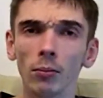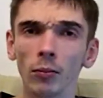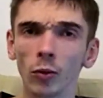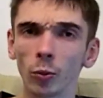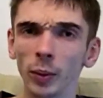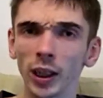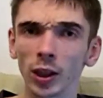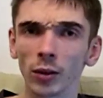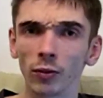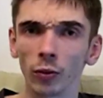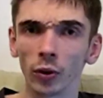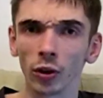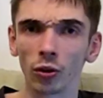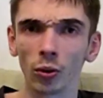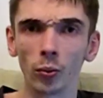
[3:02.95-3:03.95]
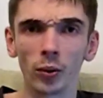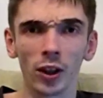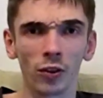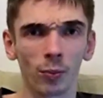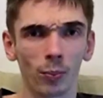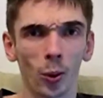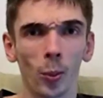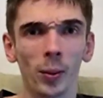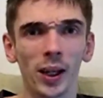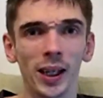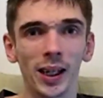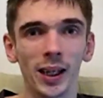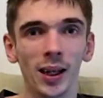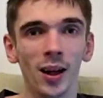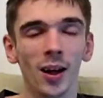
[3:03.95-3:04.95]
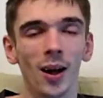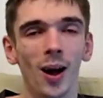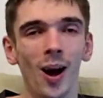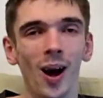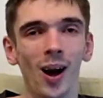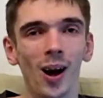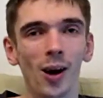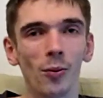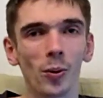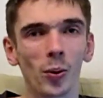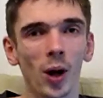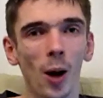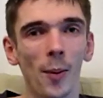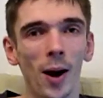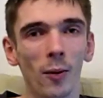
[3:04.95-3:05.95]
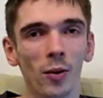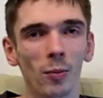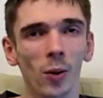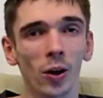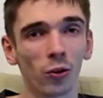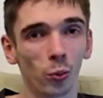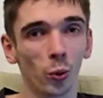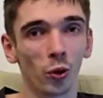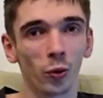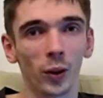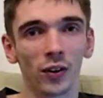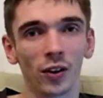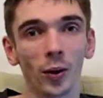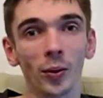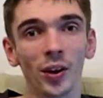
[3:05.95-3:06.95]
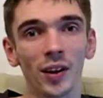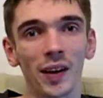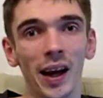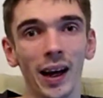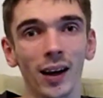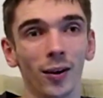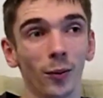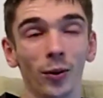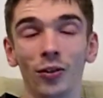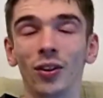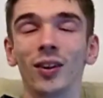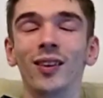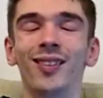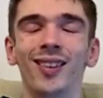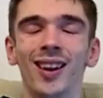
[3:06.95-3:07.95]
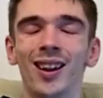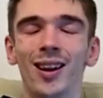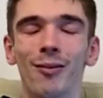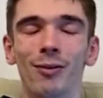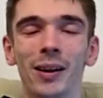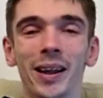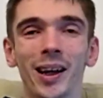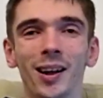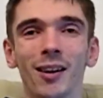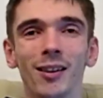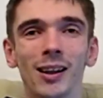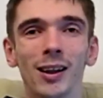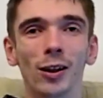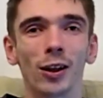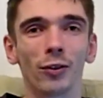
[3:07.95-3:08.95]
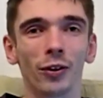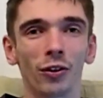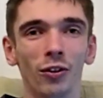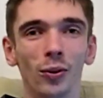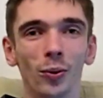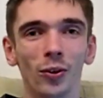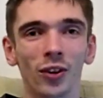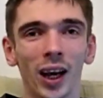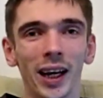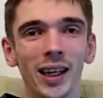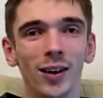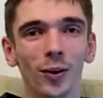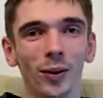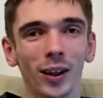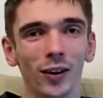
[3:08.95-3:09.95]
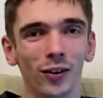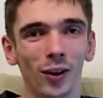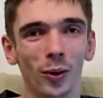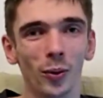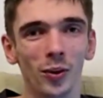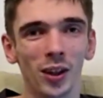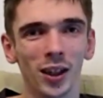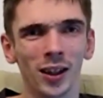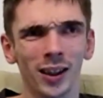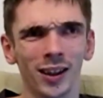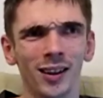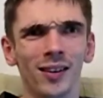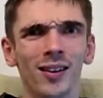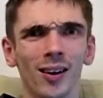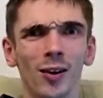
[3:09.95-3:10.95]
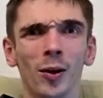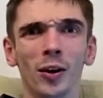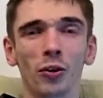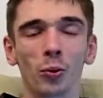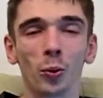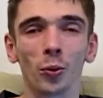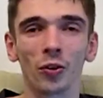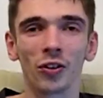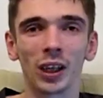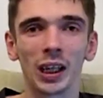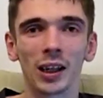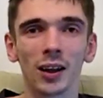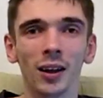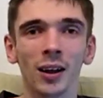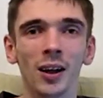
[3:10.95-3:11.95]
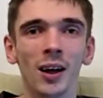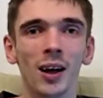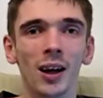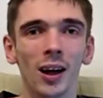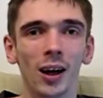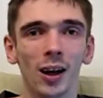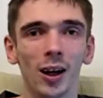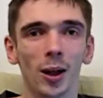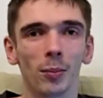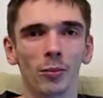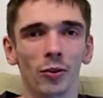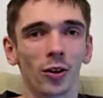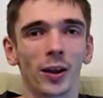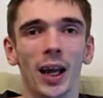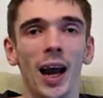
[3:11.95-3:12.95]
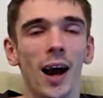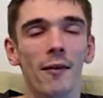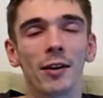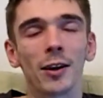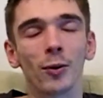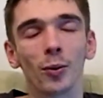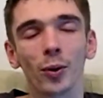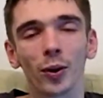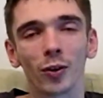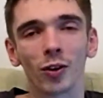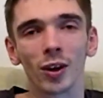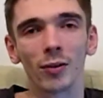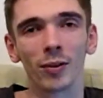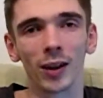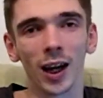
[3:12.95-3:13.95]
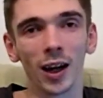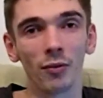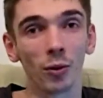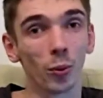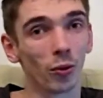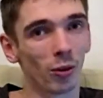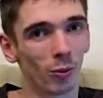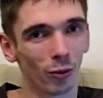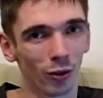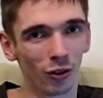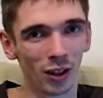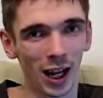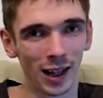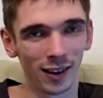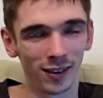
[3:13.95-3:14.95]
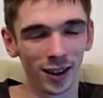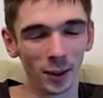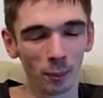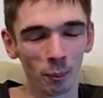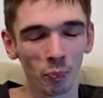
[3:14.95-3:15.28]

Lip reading: Speaking of original, this probably will come out with my Sworn to Exodia deck, which is lovely. Another little original take on Exodia and Light Sworns together. So yeah, have a little look-see for that if you want some originality.